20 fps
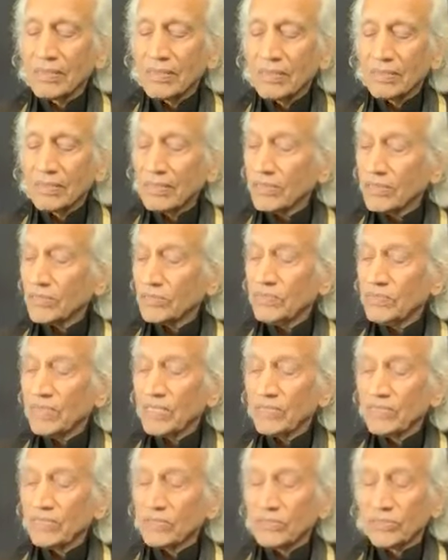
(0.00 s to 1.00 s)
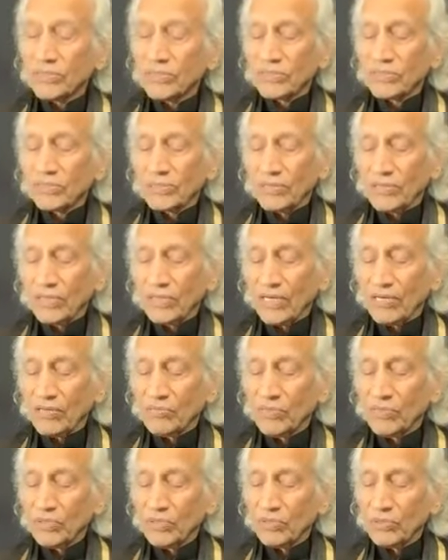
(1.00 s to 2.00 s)
This means you have
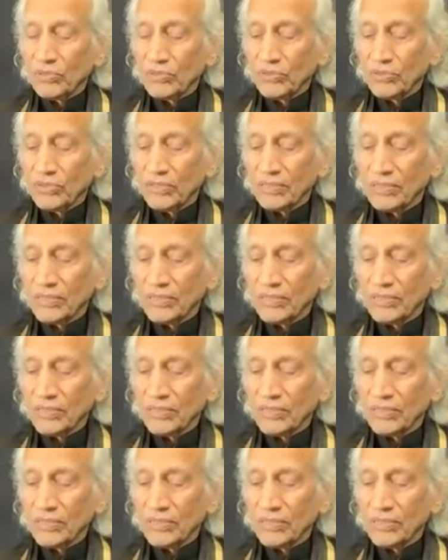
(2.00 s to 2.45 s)
moved